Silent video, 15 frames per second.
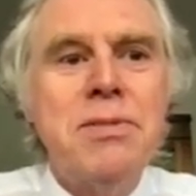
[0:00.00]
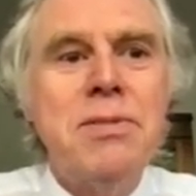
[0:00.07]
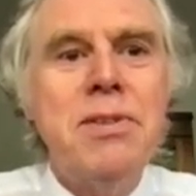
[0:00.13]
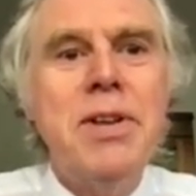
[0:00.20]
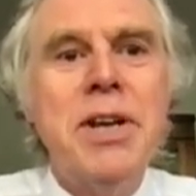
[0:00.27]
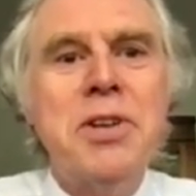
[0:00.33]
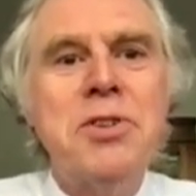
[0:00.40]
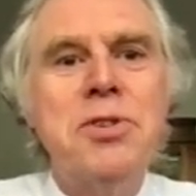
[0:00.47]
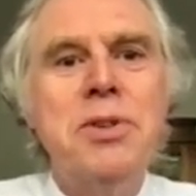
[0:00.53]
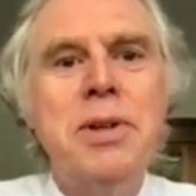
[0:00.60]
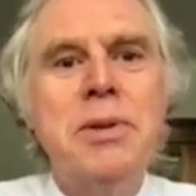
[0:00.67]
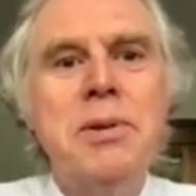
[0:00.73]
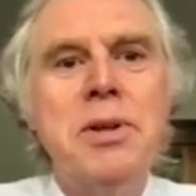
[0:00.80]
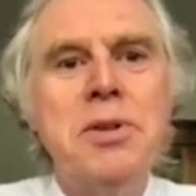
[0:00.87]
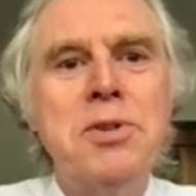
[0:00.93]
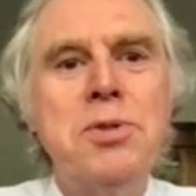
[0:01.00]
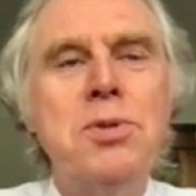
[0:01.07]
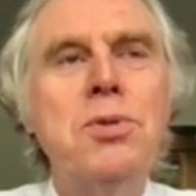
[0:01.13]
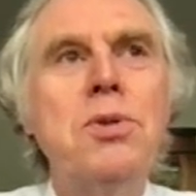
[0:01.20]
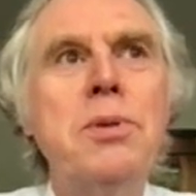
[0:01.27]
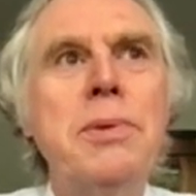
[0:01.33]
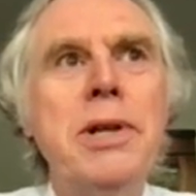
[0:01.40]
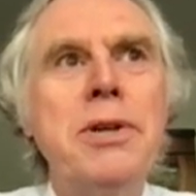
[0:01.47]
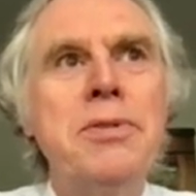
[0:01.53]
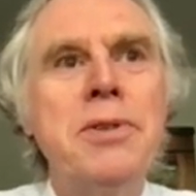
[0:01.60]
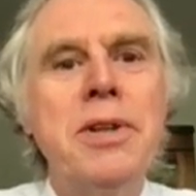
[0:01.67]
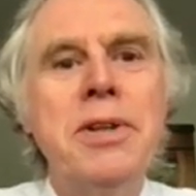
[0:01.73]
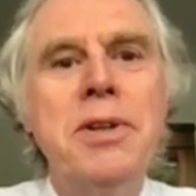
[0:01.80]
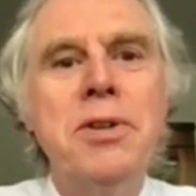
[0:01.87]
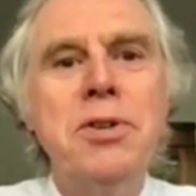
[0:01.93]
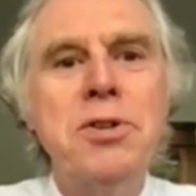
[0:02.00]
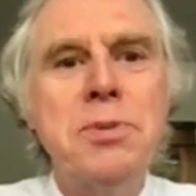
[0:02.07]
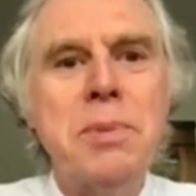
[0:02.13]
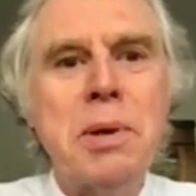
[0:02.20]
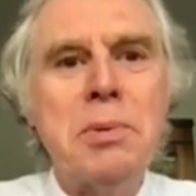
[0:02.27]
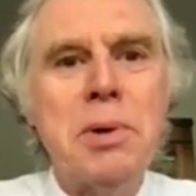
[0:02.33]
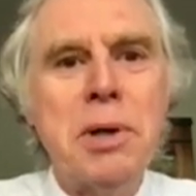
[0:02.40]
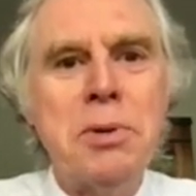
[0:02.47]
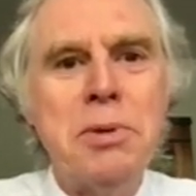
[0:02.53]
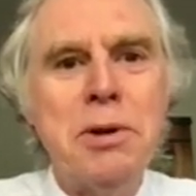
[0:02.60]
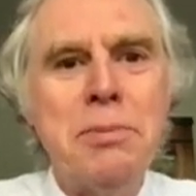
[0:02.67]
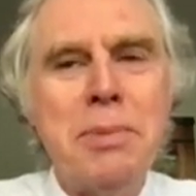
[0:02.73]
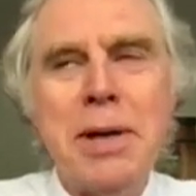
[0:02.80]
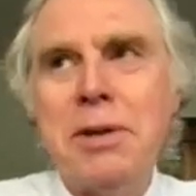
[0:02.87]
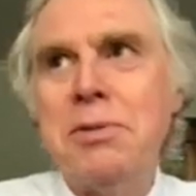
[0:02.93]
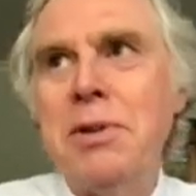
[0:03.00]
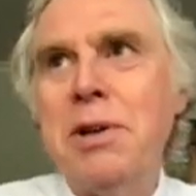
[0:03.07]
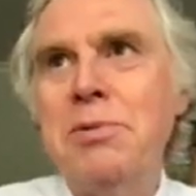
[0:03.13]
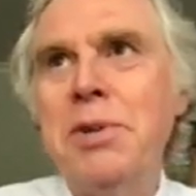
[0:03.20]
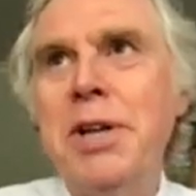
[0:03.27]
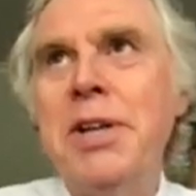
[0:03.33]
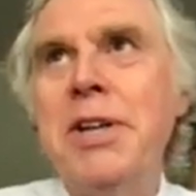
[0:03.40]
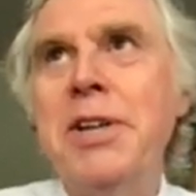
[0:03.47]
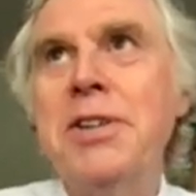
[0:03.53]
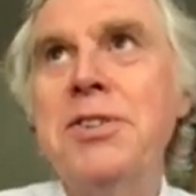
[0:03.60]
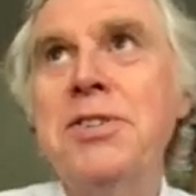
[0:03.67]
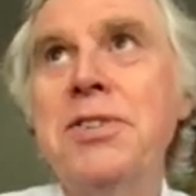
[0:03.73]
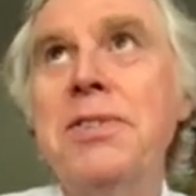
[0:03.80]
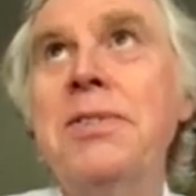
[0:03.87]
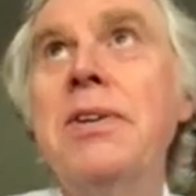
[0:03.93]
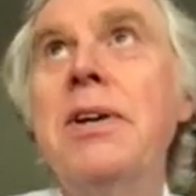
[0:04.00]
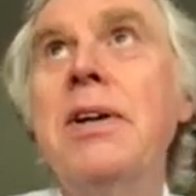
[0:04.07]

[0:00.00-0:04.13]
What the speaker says: lecture I'm going to talk about the cosmic microwave background radiation,